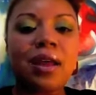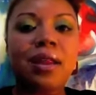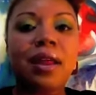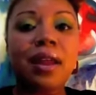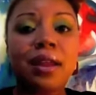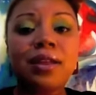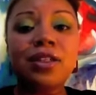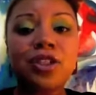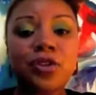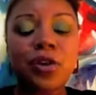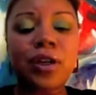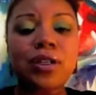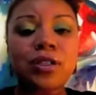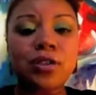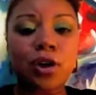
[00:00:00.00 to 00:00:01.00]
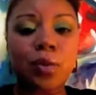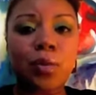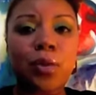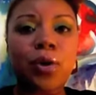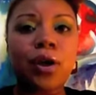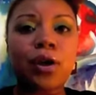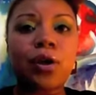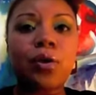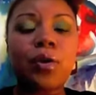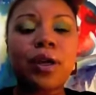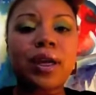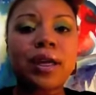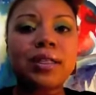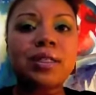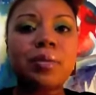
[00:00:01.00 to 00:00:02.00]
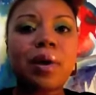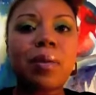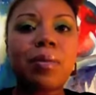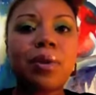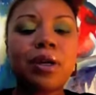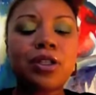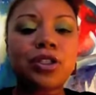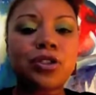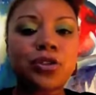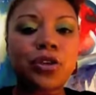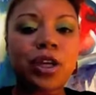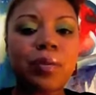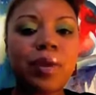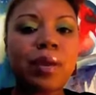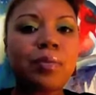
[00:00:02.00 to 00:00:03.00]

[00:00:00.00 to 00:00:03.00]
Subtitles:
that is transdermal and going into my bloodstream,